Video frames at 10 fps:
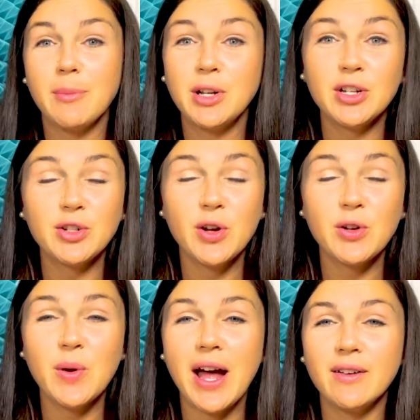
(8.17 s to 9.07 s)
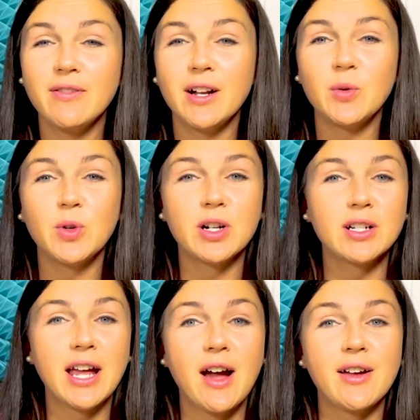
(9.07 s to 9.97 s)
I'm going to show you how to find a
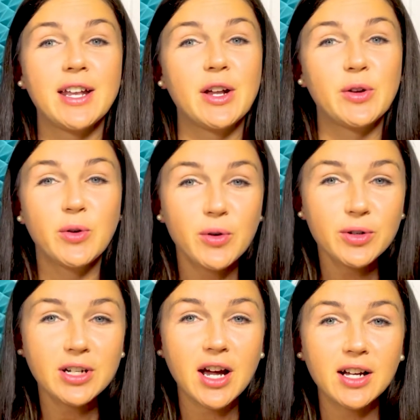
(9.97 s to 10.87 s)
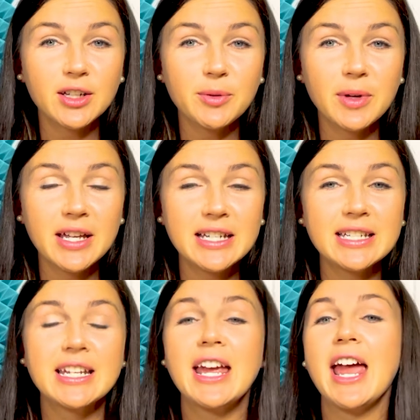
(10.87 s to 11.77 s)
word count in a Google document,